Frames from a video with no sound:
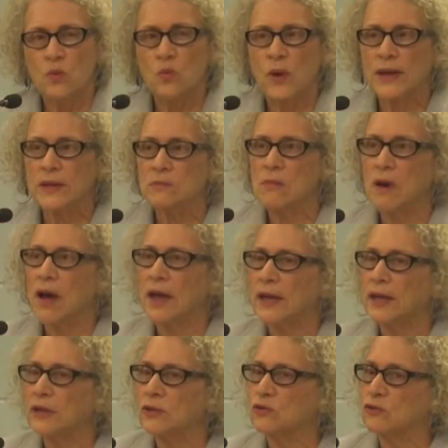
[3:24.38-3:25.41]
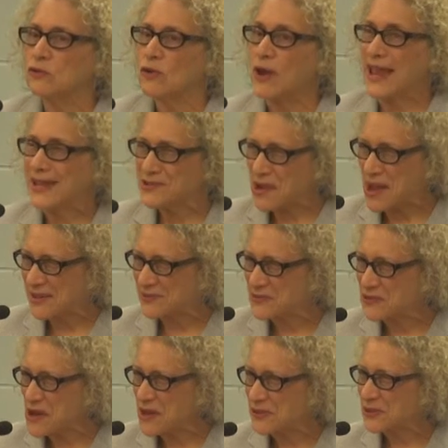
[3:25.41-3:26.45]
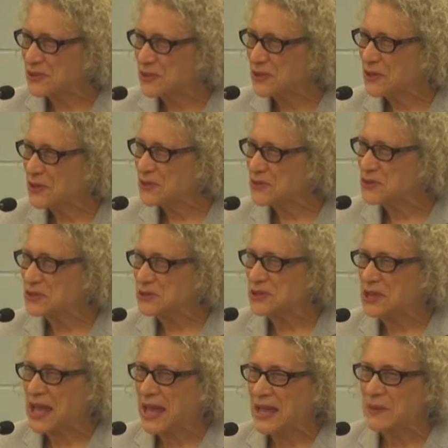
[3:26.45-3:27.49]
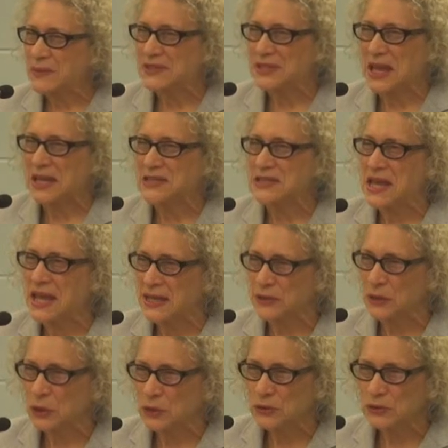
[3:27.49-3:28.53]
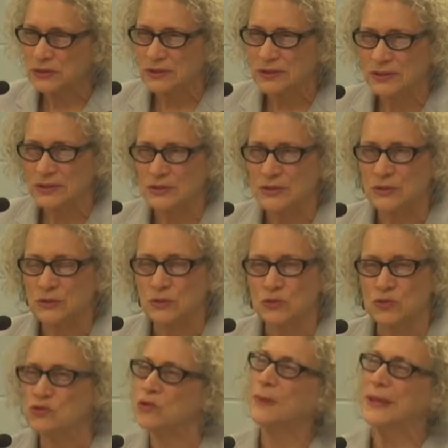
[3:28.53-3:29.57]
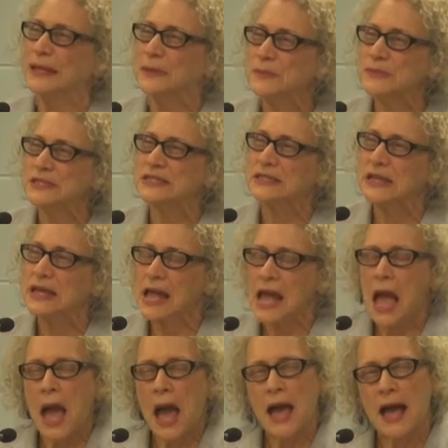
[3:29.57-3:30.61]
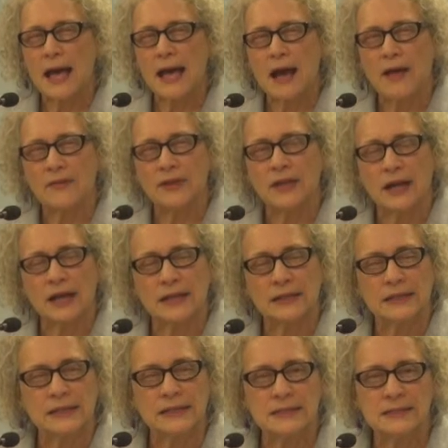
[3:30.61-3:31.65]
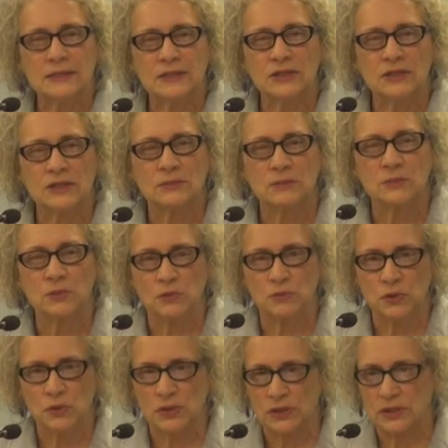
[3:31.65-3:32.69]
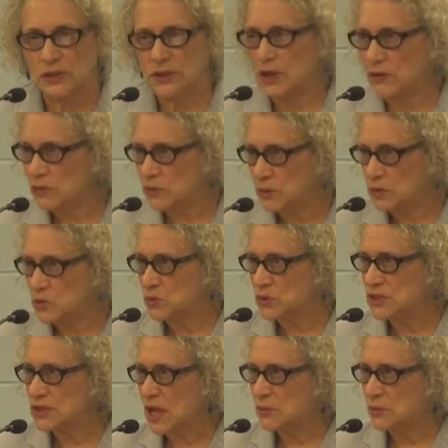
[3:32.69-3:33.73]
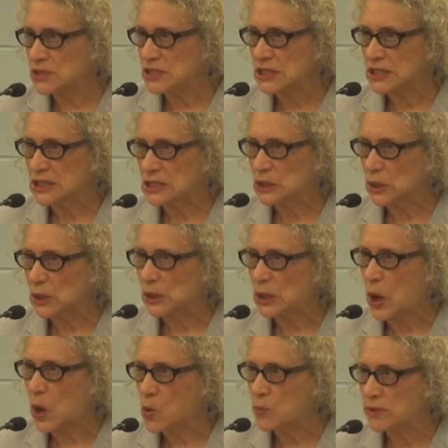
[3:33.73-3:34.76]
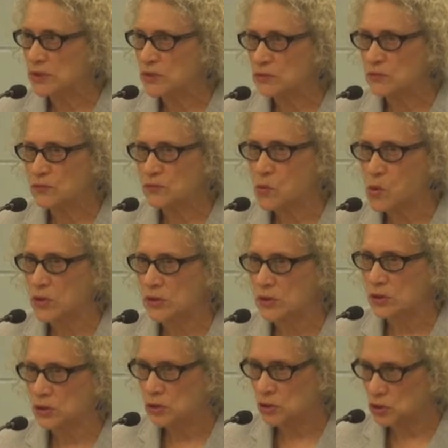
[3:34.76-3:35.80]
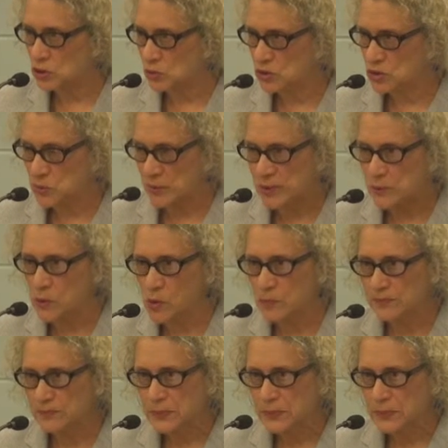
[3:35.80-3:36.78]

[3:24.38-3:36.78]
When my great-grandfather originally came as a tailor to Trimmingham's on the island, the Bermuda government was not particularly open for Jewish people.